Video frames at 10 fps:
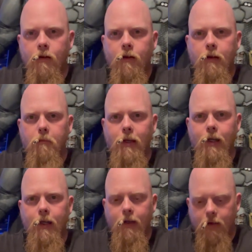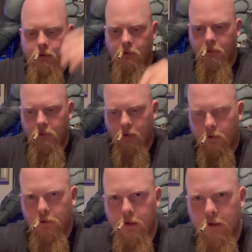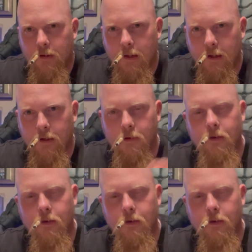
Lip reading: I'm back. Aren't you excited?